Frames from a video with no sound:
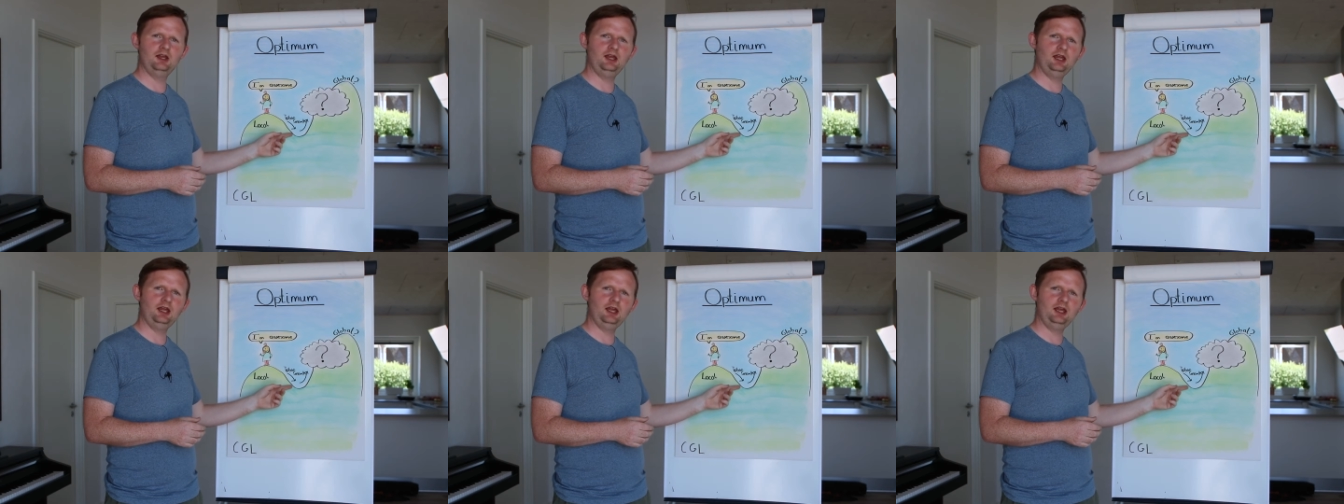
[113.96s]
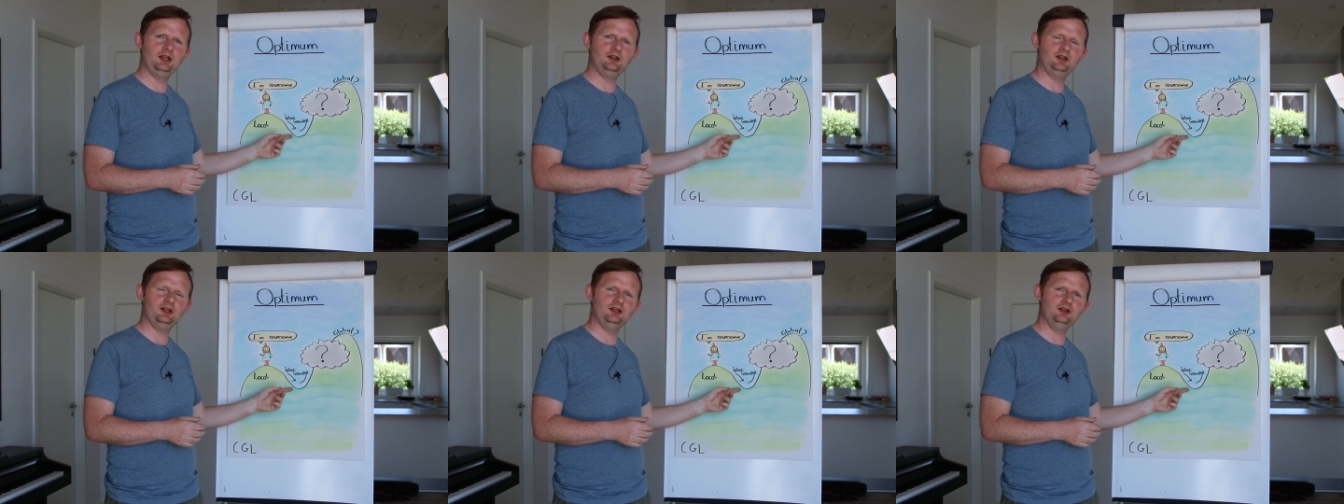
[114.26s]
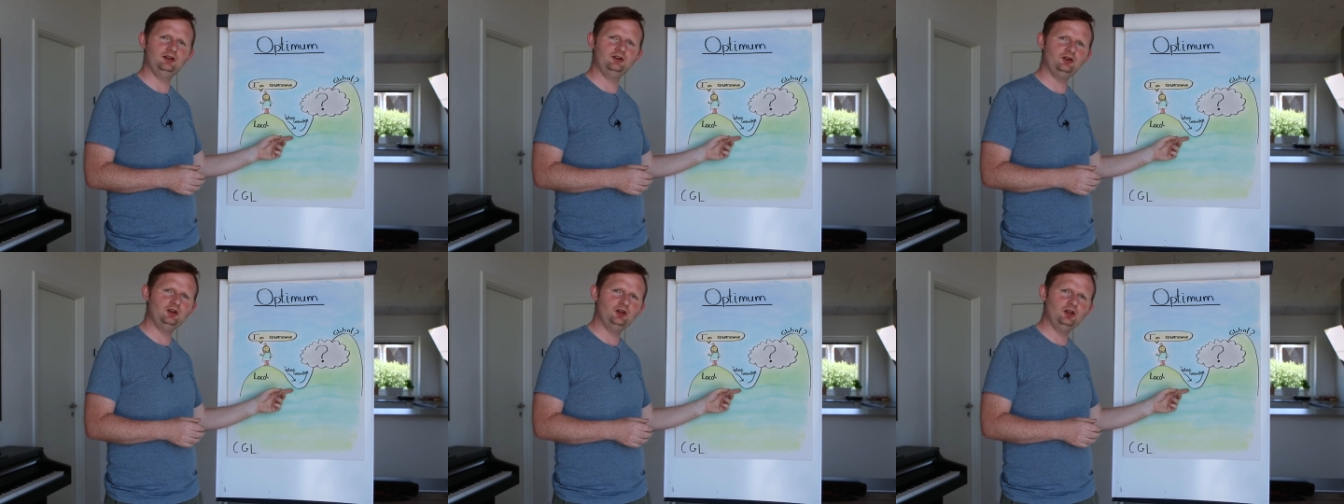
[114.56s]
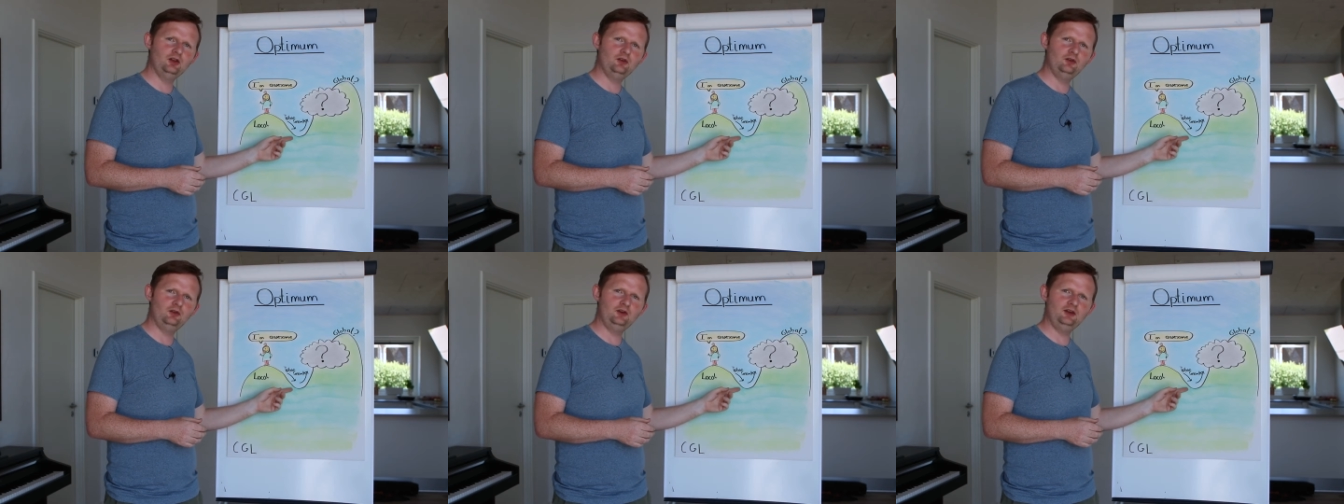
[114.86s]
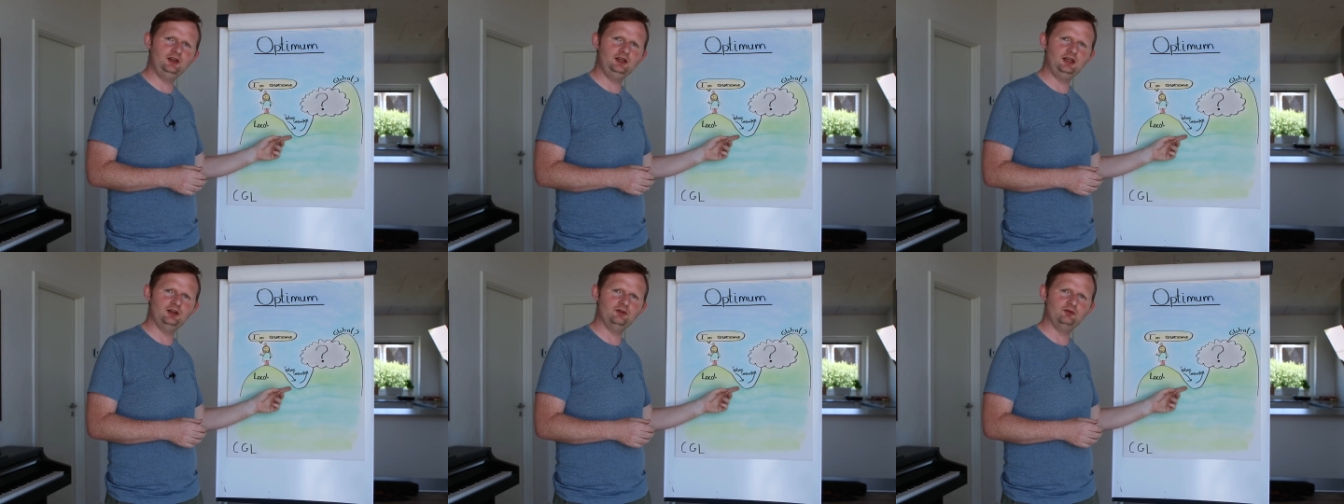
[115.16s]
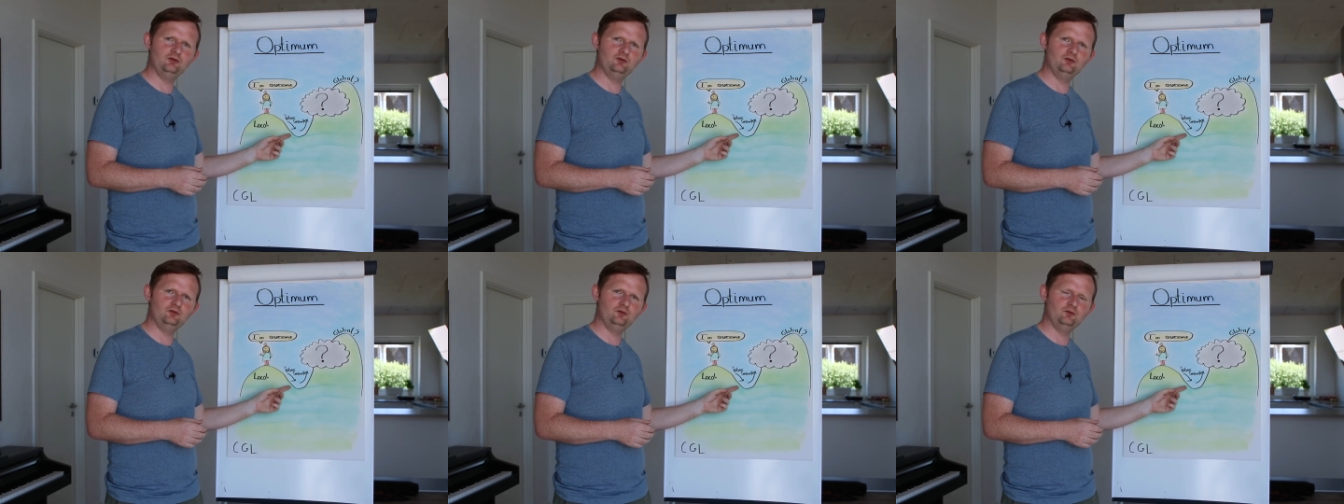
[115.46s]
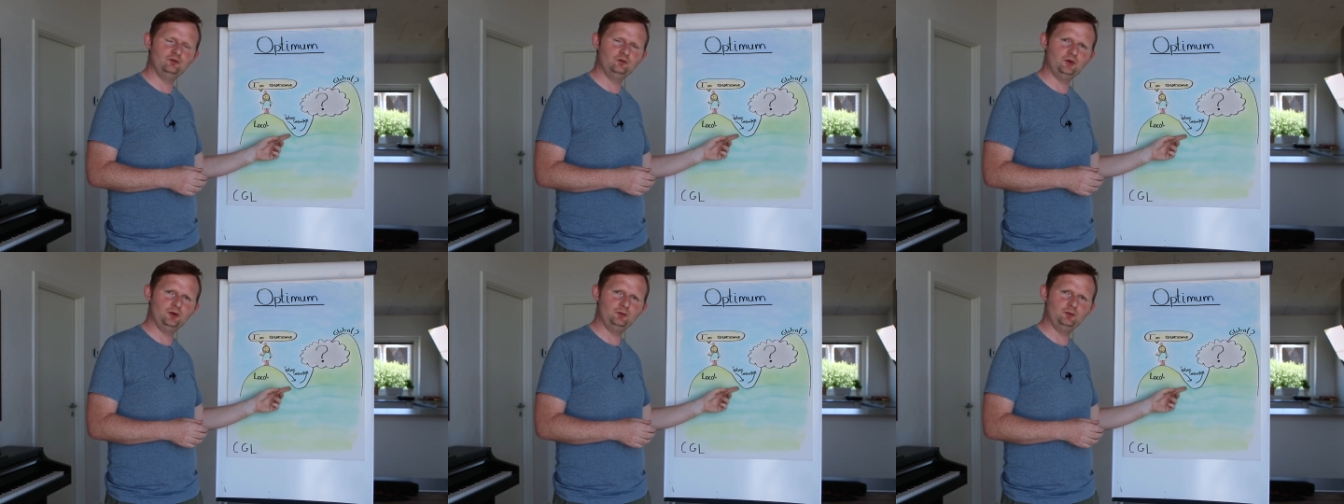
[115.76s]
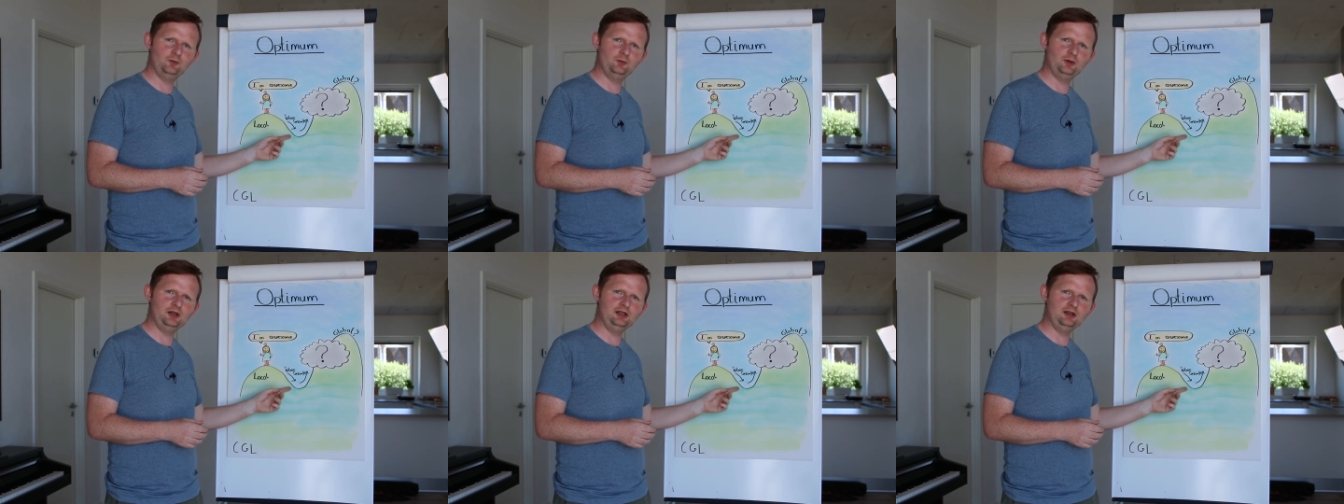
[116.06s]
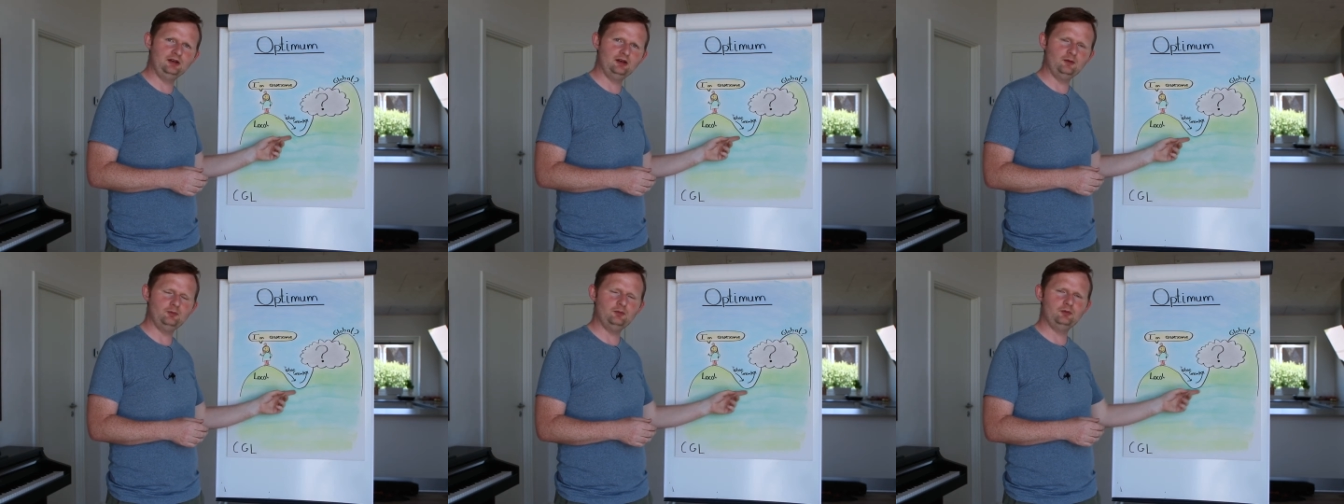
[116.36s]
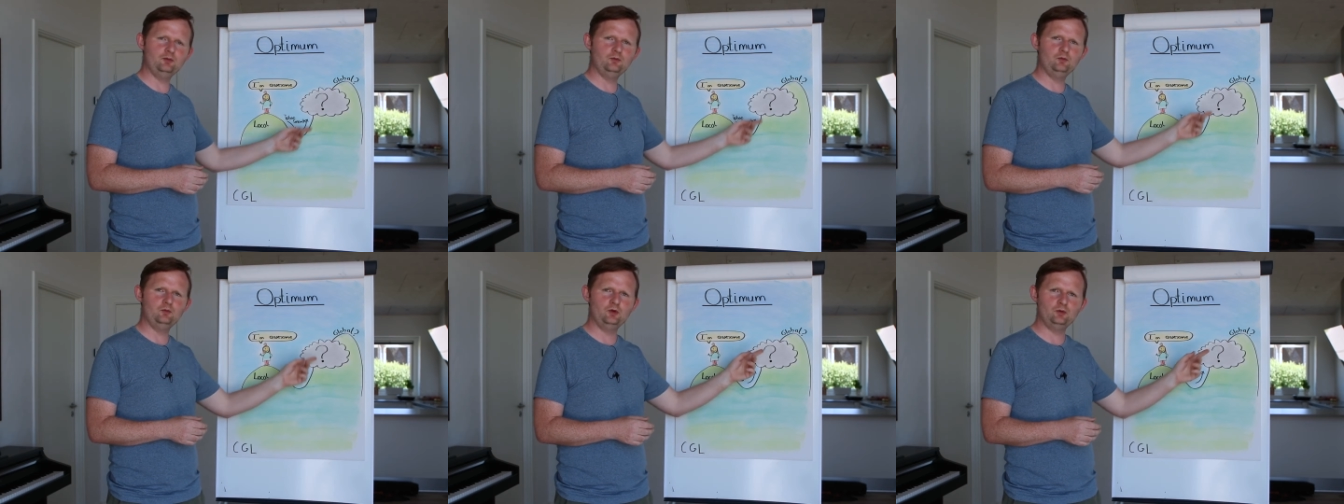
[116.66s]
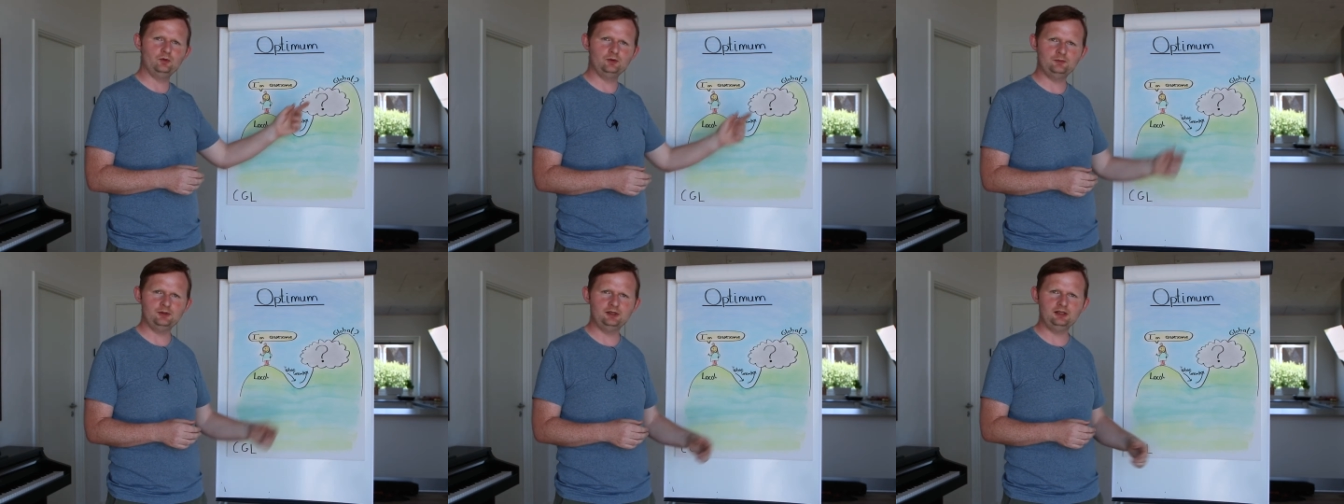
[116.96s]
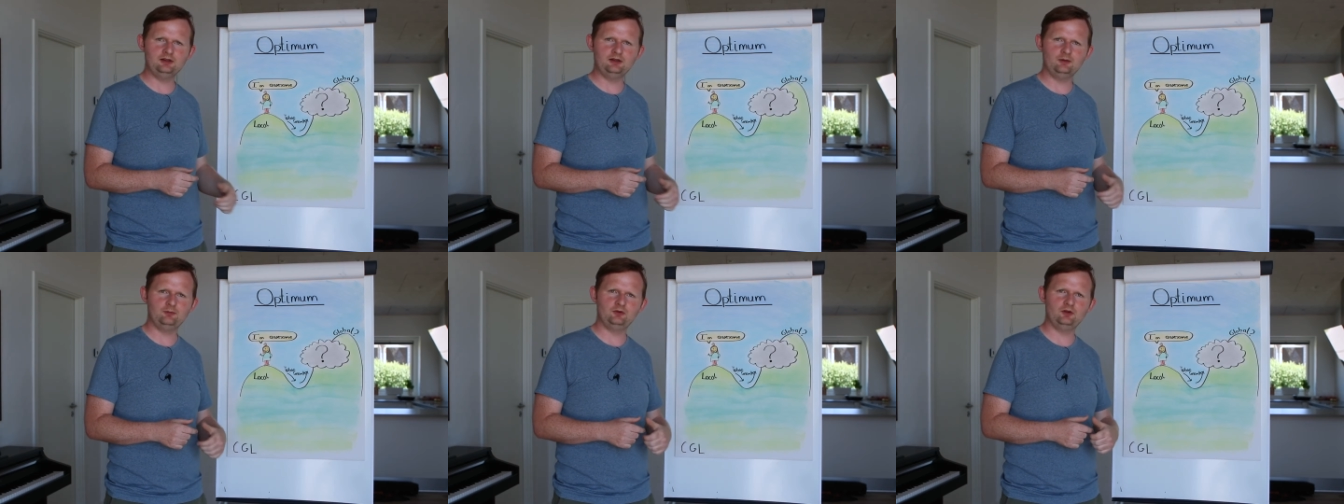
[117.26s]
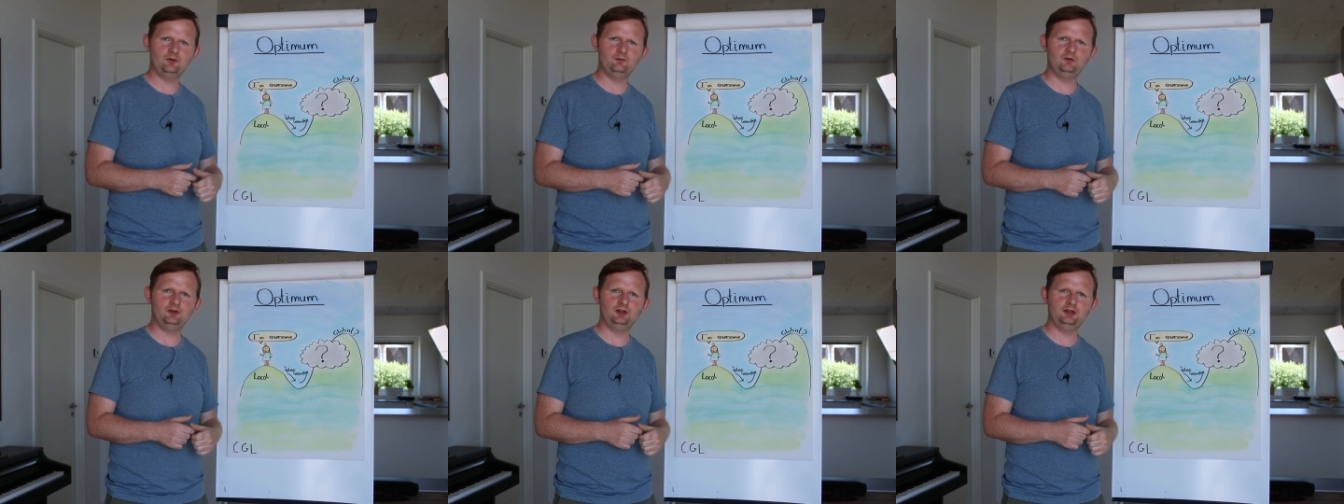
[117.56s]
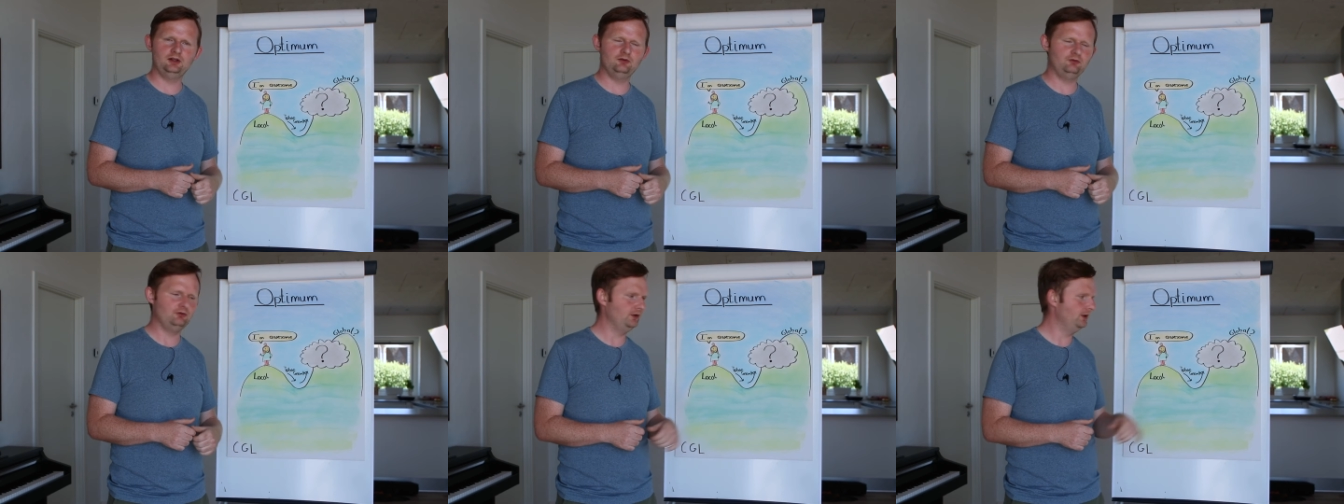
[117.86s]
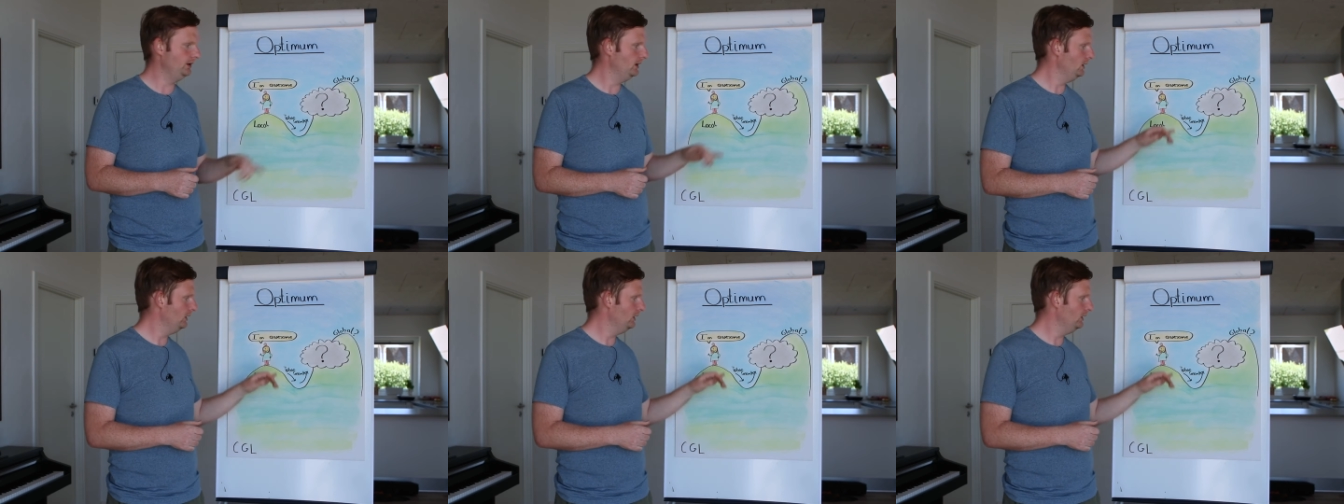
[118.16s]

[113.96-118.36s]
and then see if when we build it up, we will build up something different.